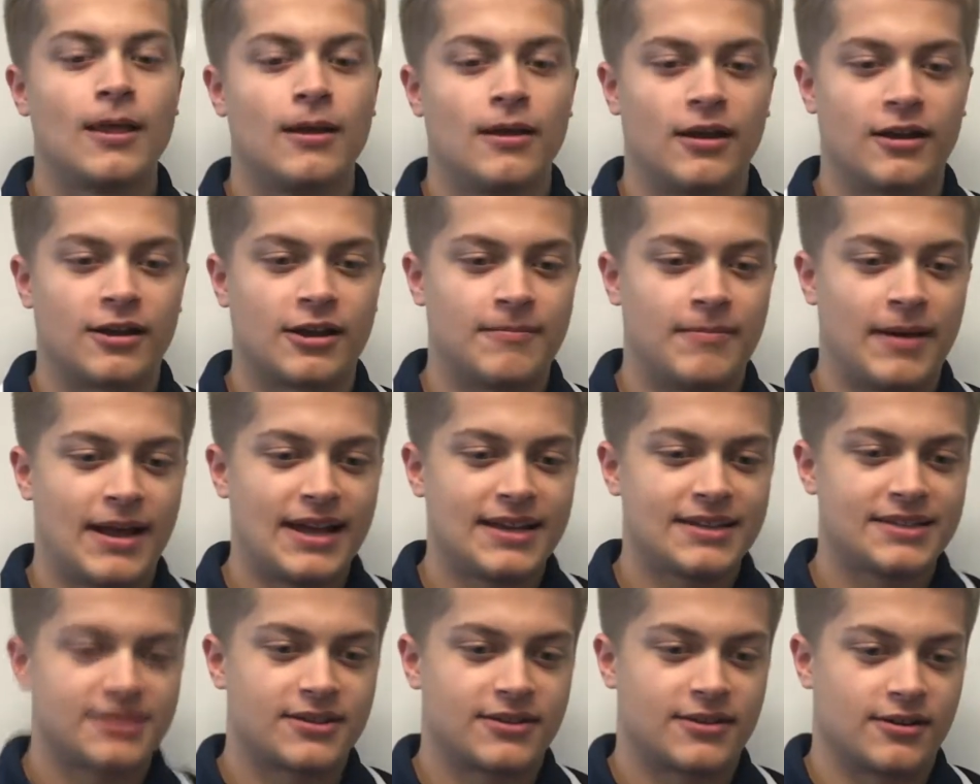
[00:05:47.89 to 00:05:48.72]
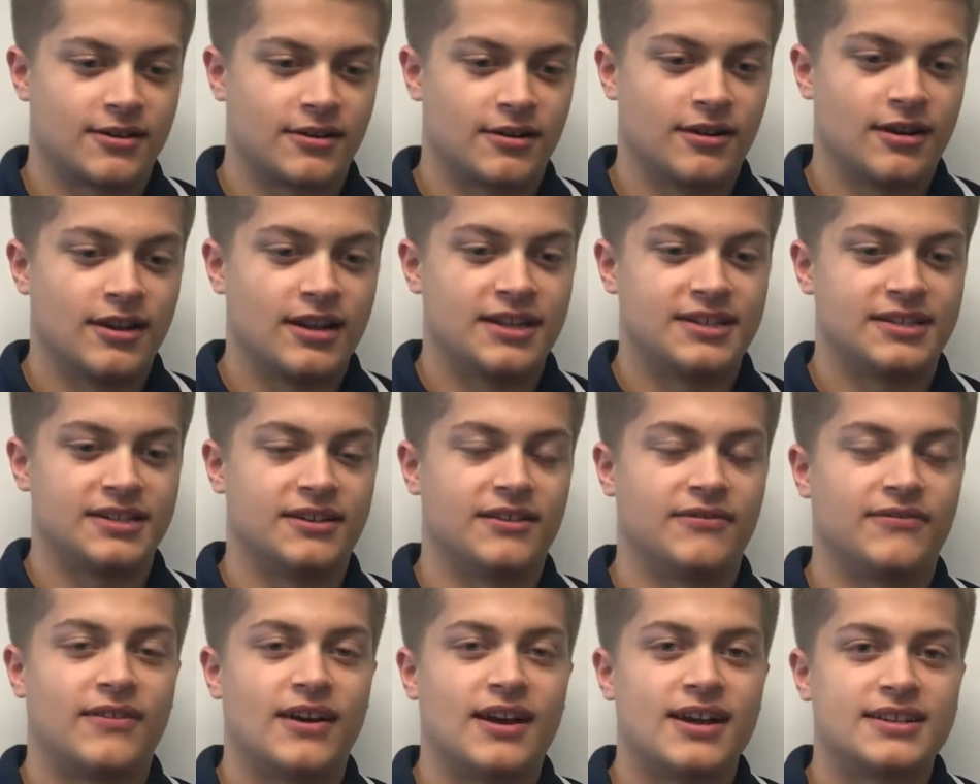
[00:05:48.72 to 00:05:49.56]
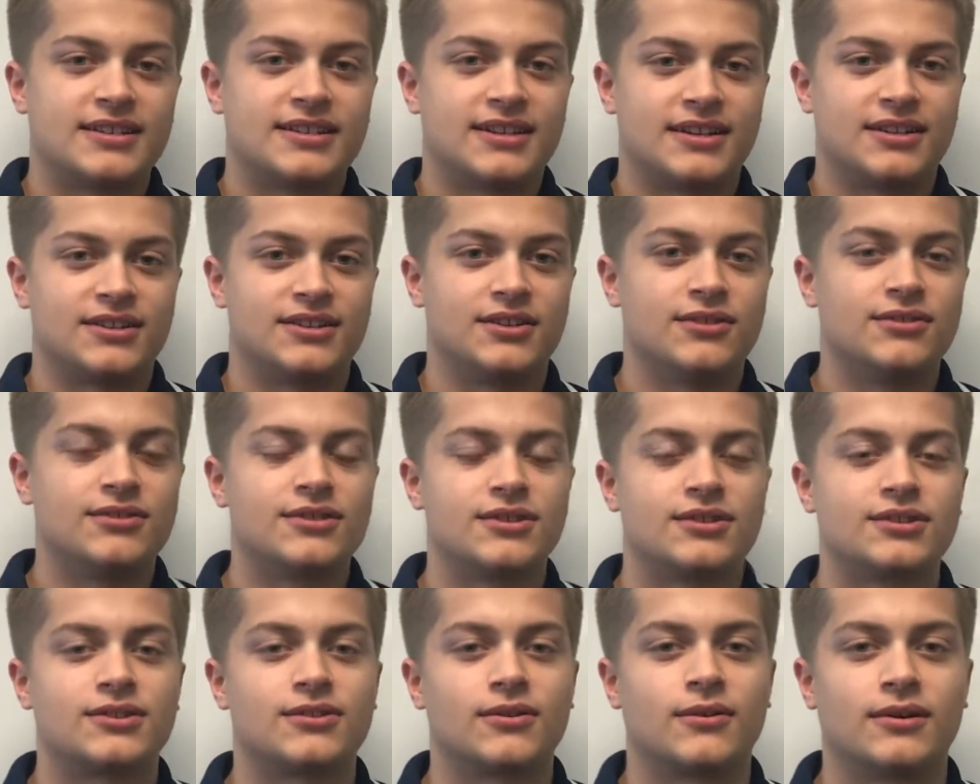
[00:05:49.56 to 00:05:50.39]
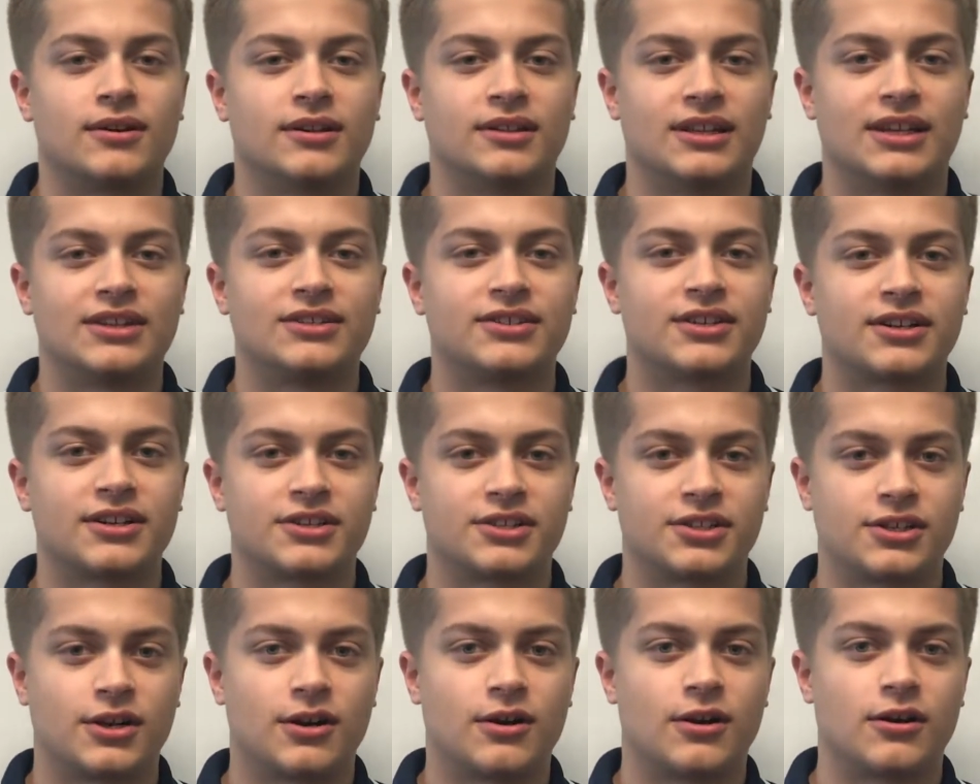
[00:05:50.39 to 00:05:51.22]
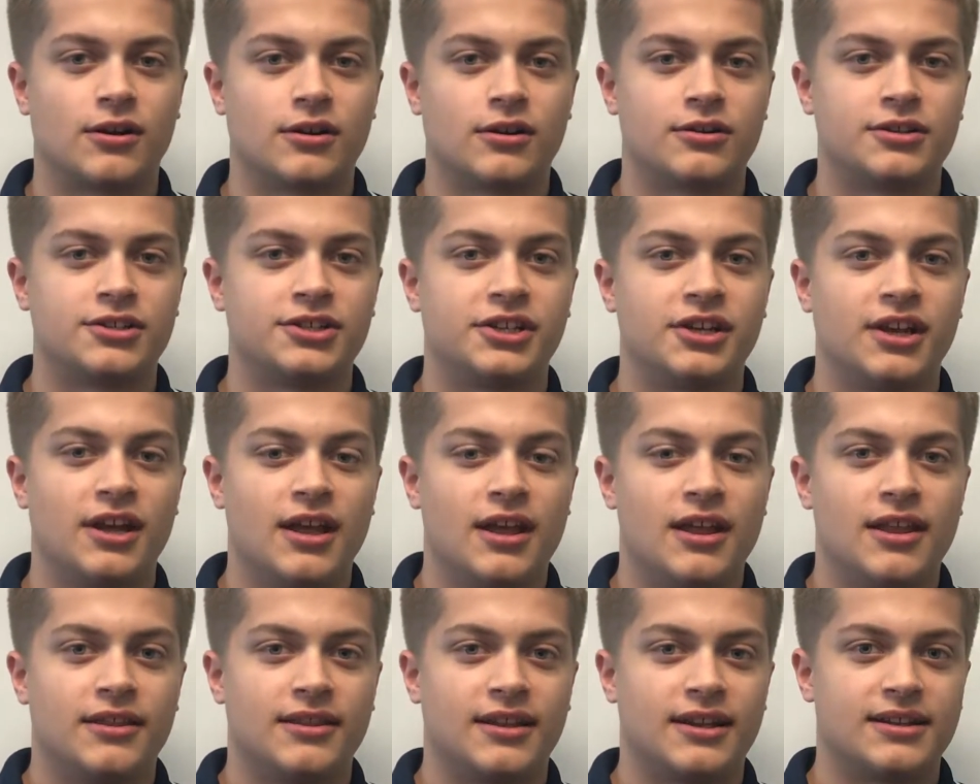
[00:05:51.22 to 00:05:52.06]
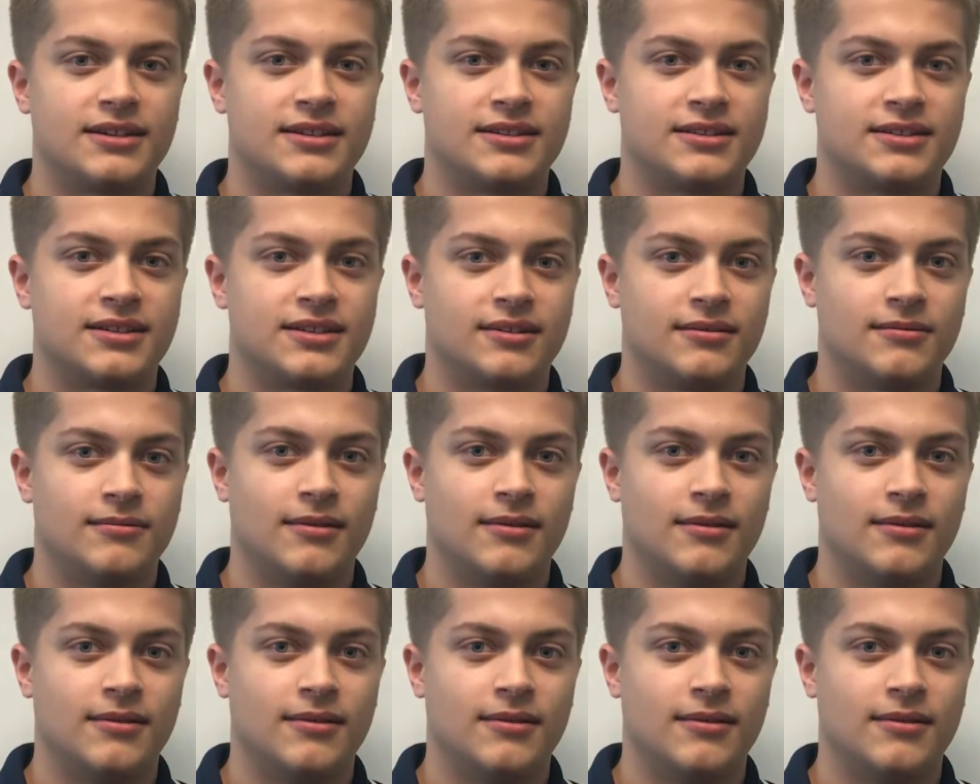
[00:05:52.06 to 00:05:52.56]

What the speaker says: A capacitor is a device that is used to store electric charge that is